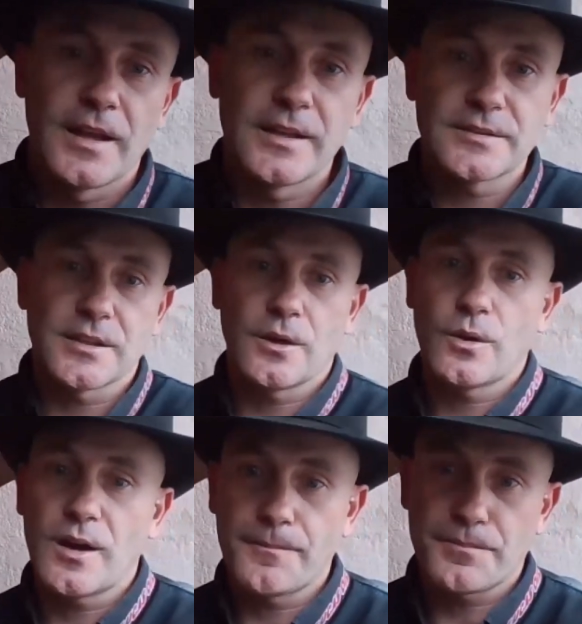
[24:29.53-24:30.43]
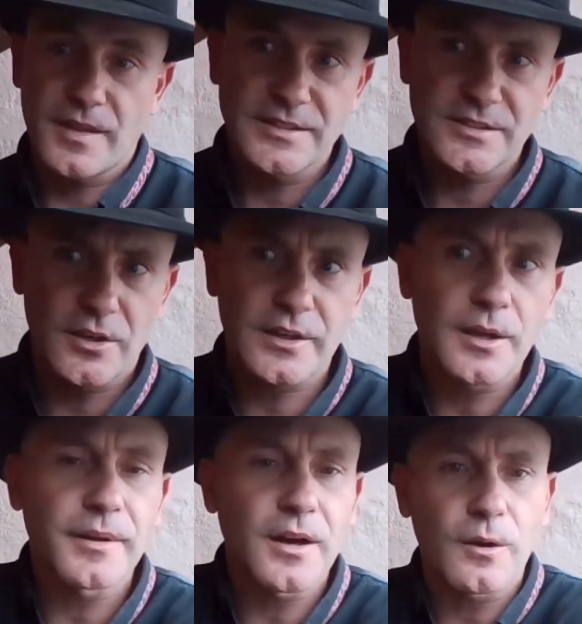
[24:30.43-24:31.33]
And so they started
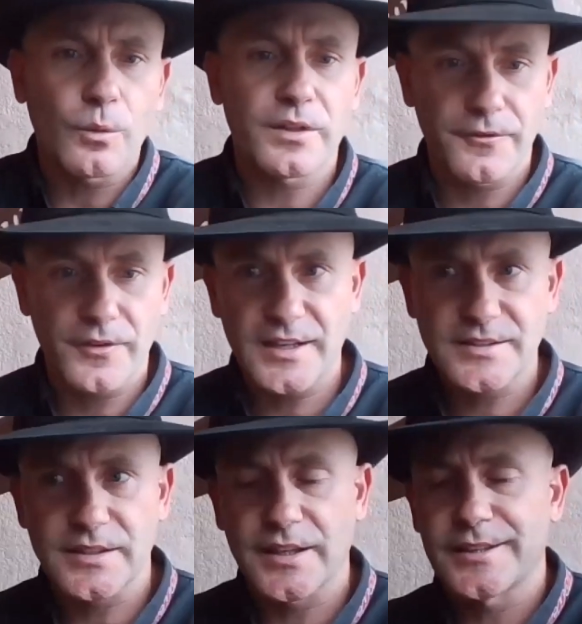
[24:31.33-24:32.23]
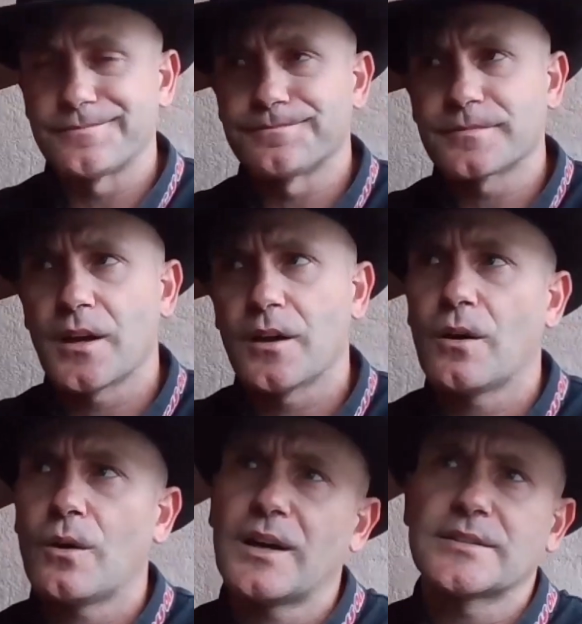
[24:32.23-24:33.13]
coming out with vests in,
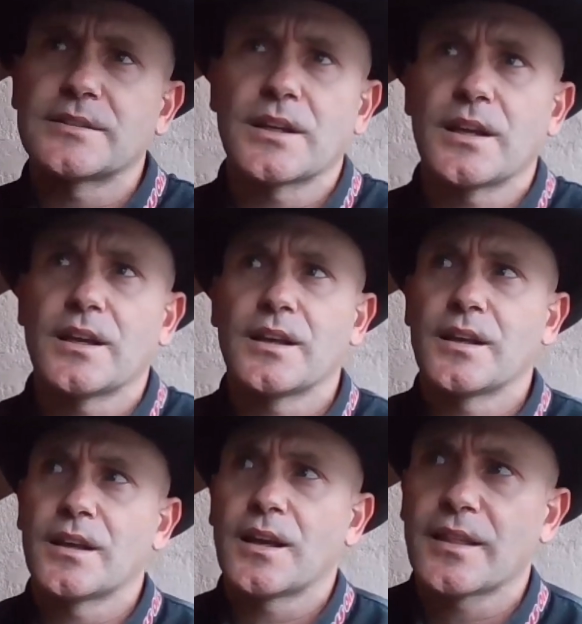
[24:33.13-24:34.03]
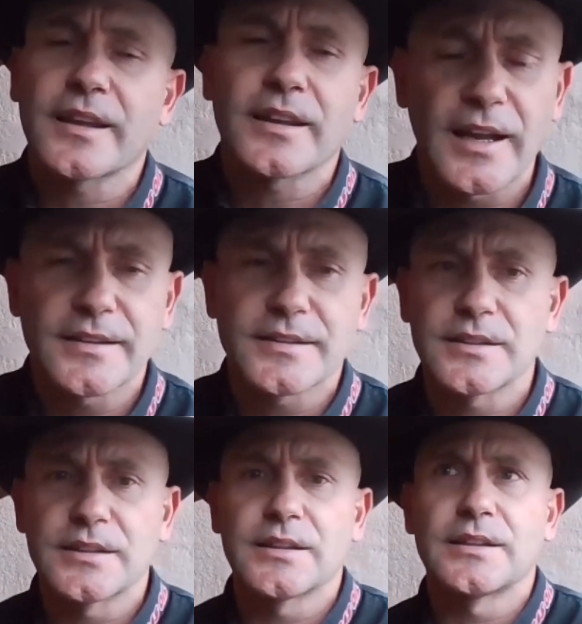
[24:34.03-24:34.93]
I think
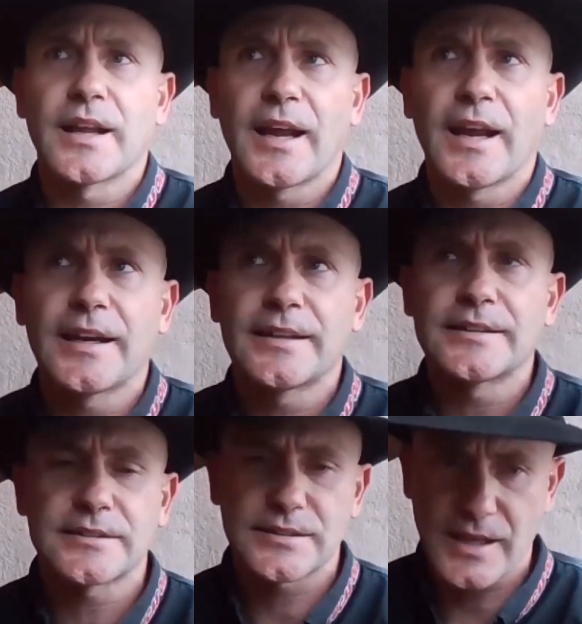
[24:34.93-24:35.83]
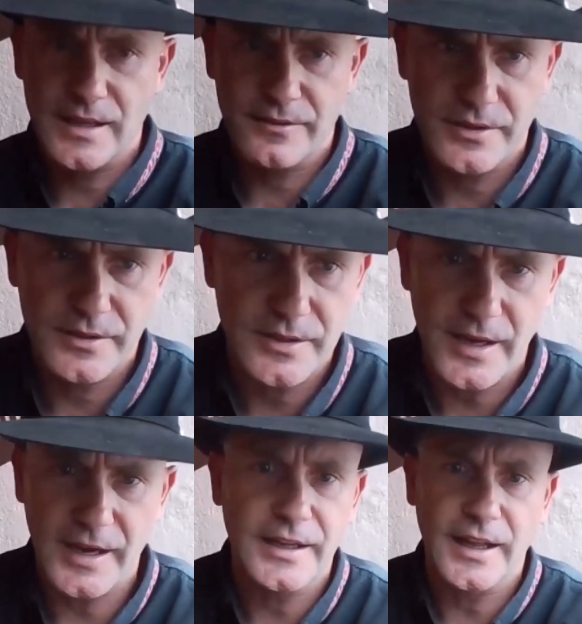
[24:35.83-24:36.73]

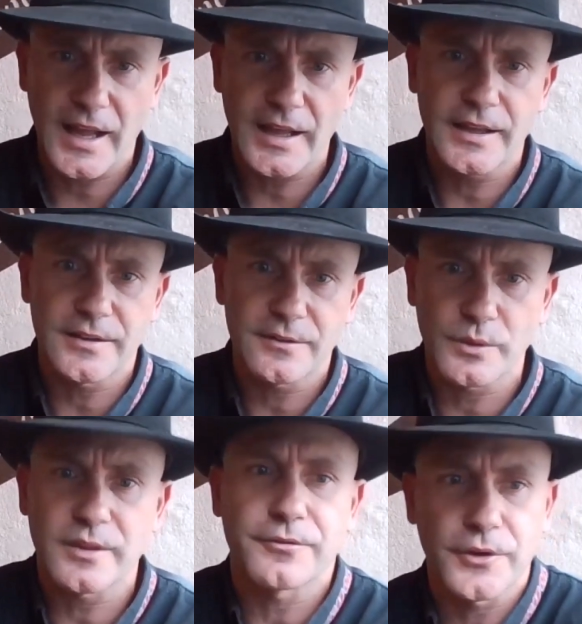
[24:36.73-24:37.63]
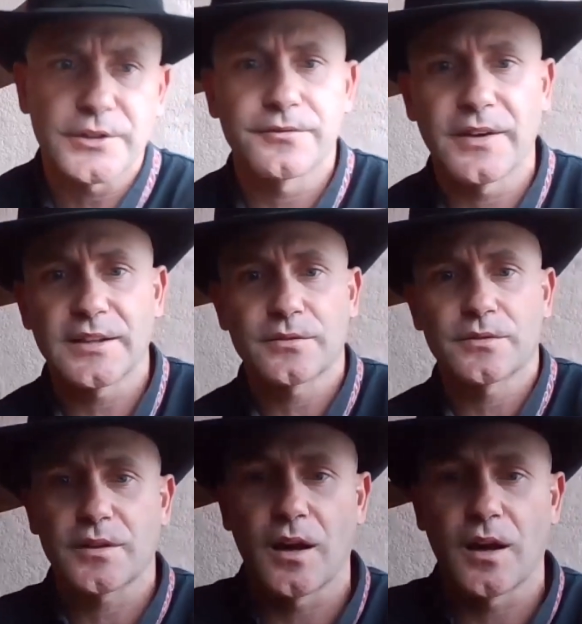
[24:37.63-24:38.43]
1987, 88 is when the first vest,